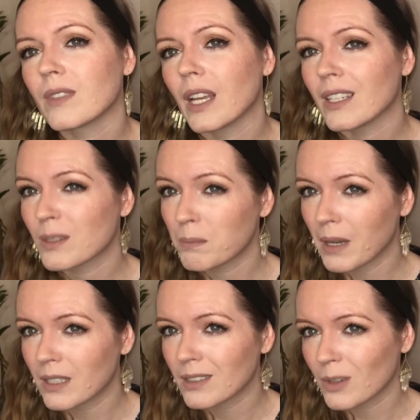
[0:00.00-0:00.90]
It's
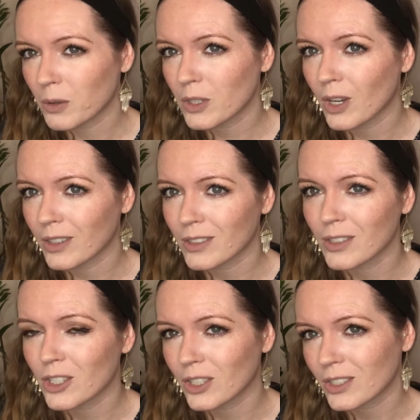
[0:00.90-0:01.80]
best not to answer
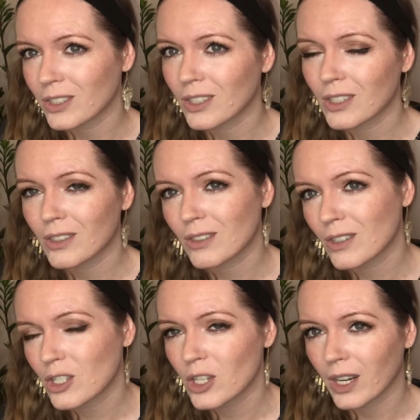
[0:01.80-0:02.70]
just
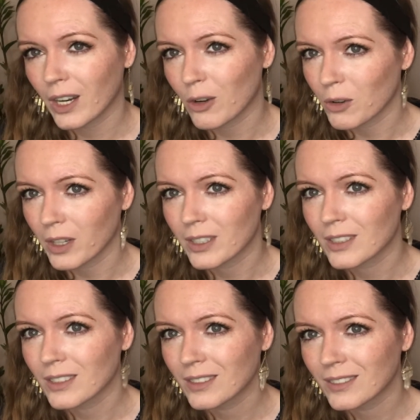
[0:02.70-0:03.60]
chicken and rice.